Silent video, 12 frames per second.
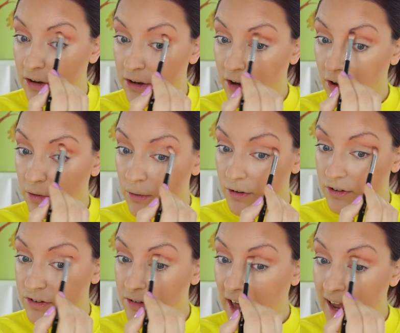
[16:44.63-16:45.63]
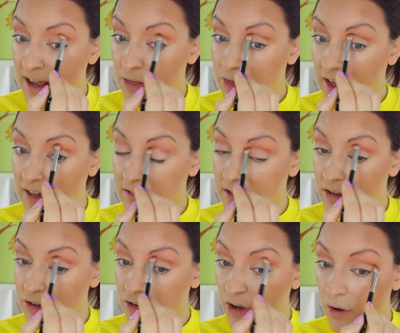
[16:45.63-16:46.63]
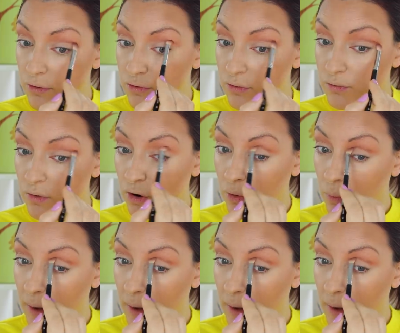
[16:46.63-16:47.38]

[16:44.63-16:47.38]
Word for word: you know, say things in the total wrong